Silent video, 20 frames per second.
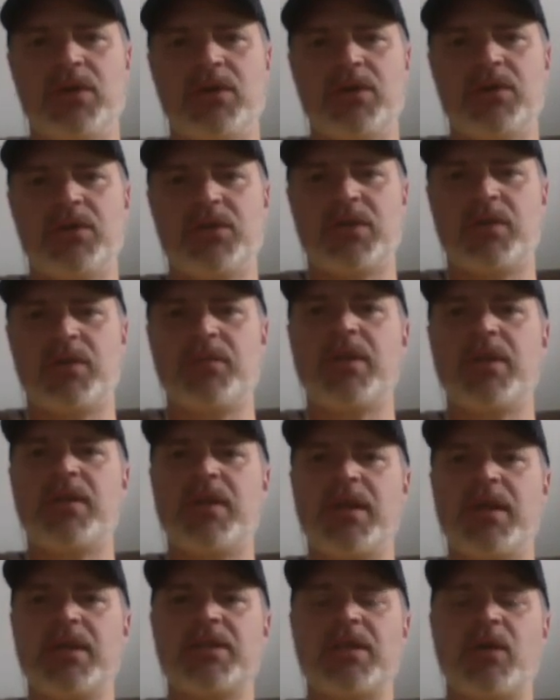some of the
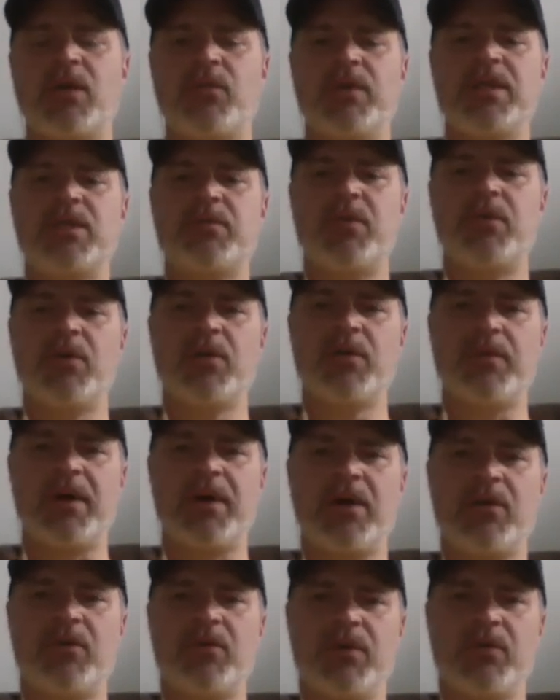things that we spoke
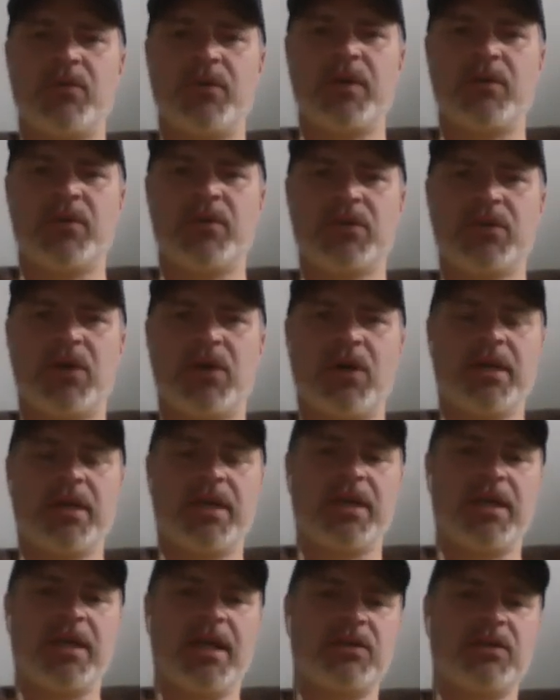about when we were
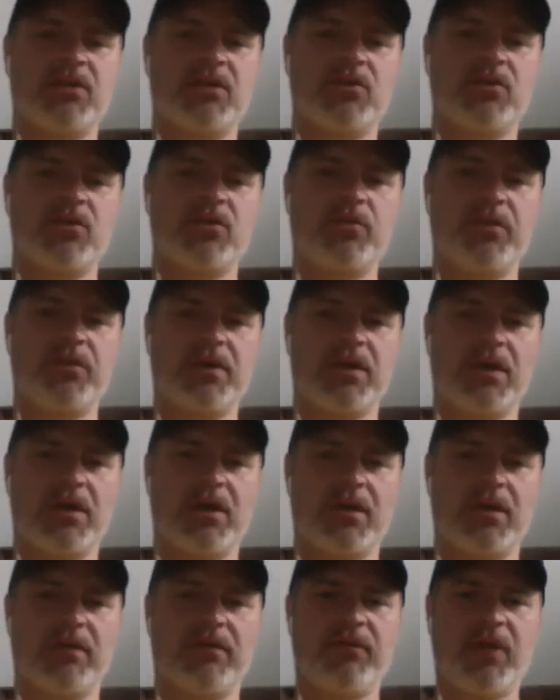talking as a group
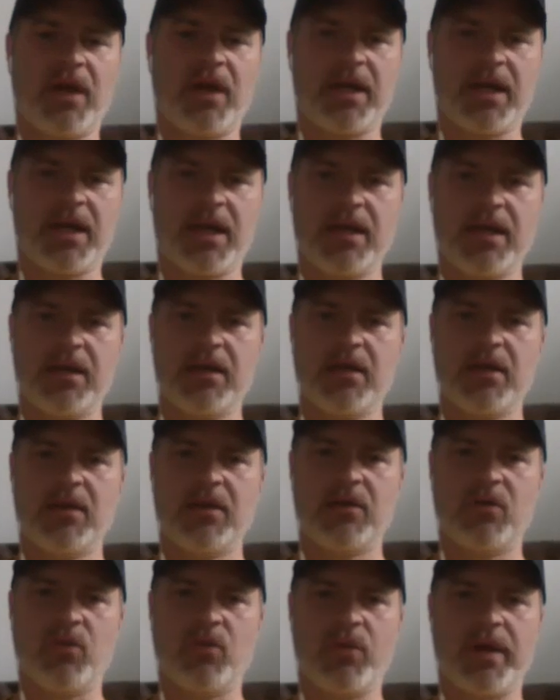on Friday,
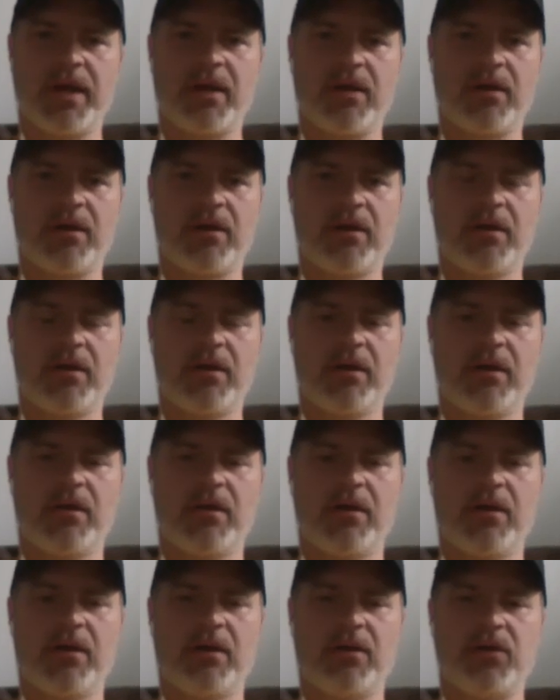where
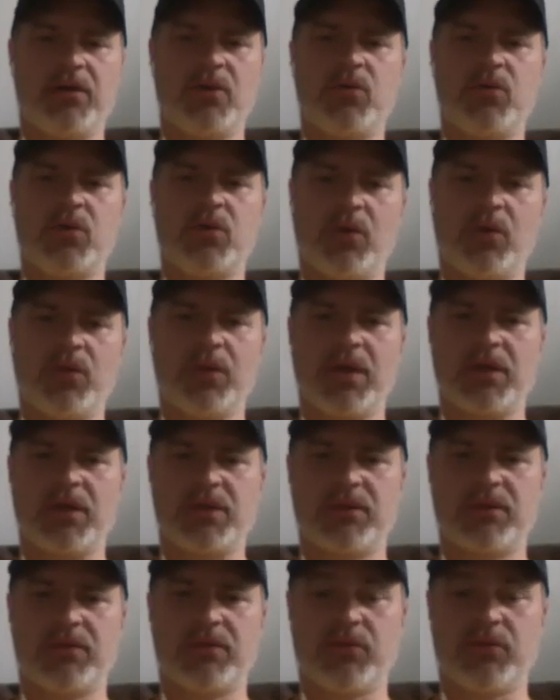you told
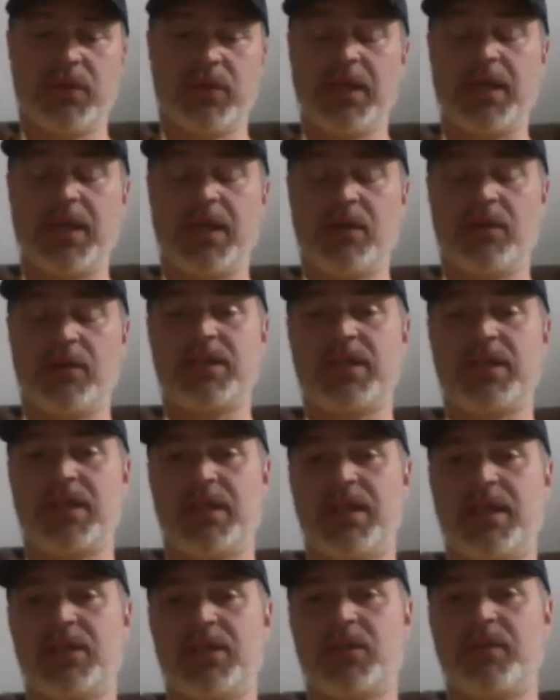us really interesting
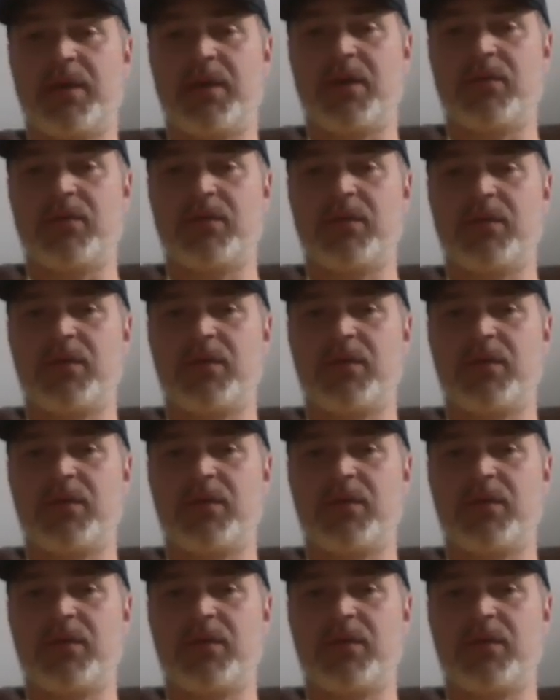things about